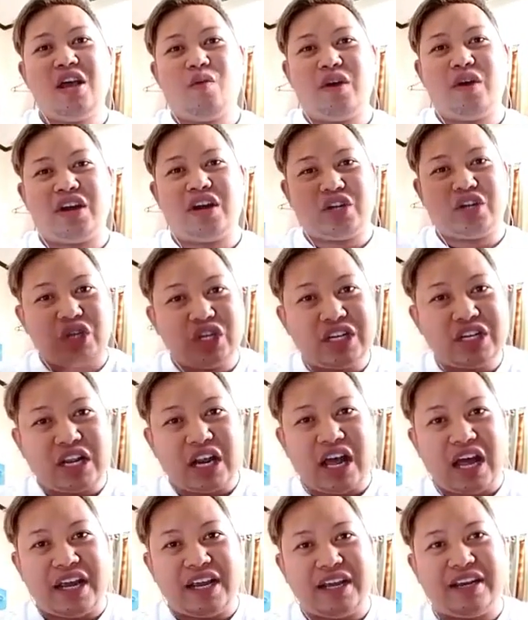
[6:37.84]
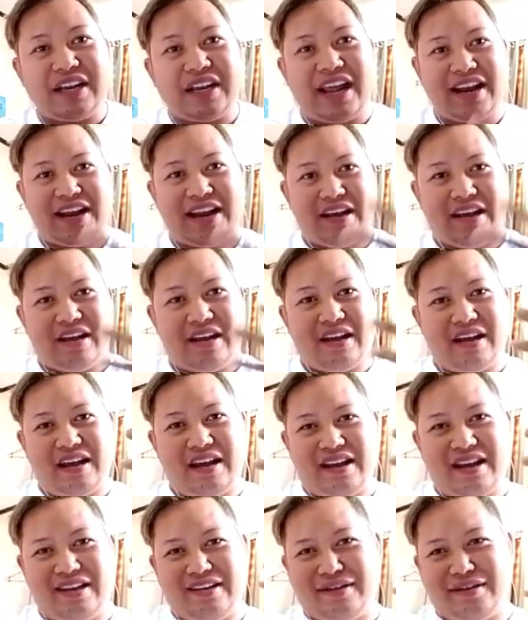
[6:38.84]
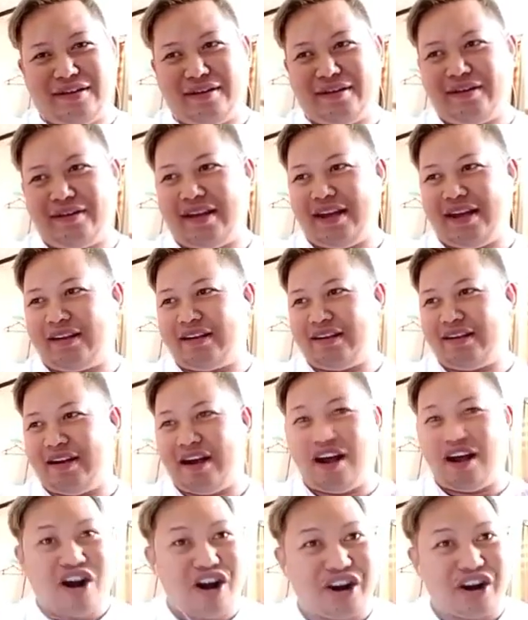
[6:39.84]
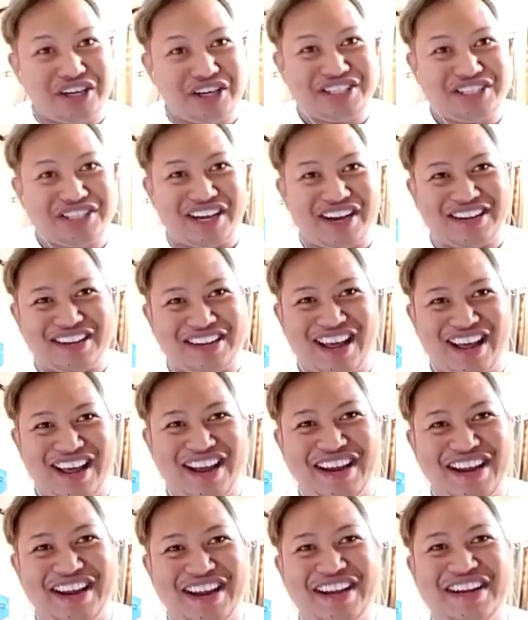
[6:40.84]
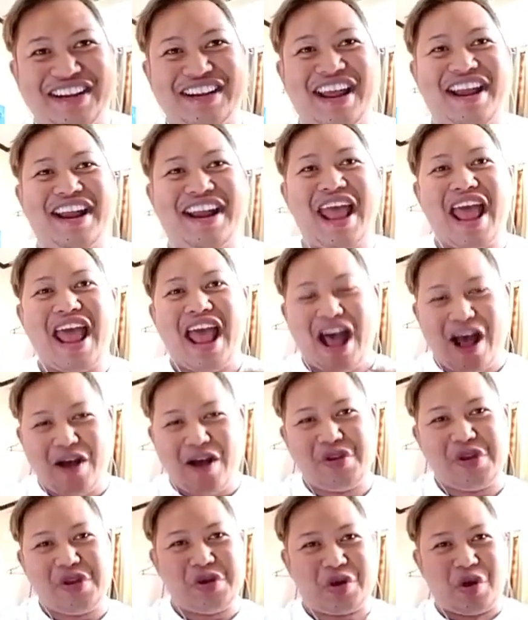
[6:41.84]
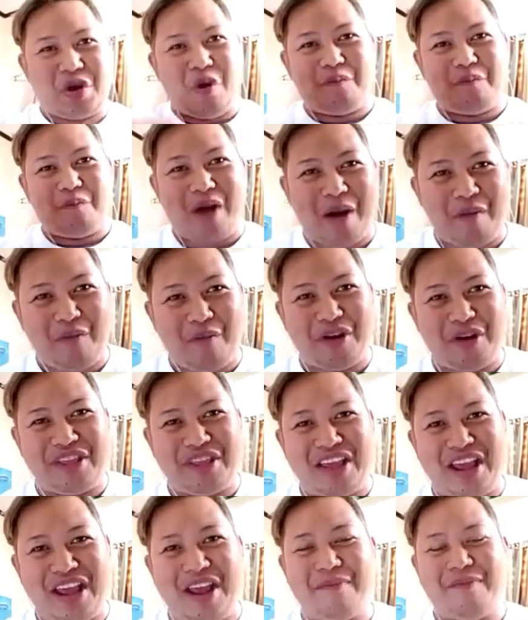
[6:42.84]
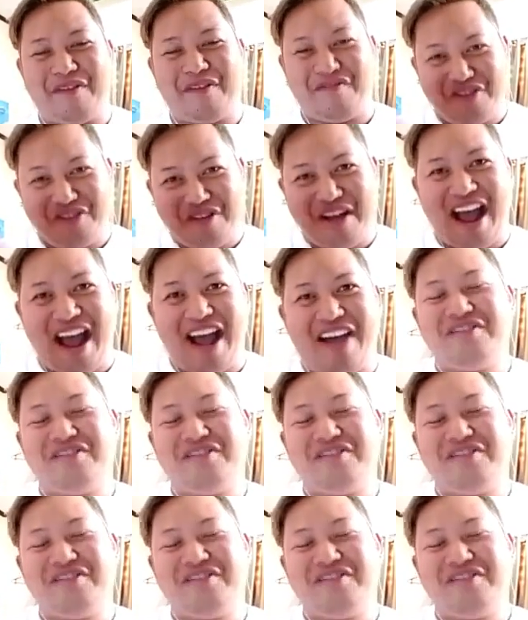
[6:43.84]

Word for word: good client and a hard client, and how you cope up with them if you have.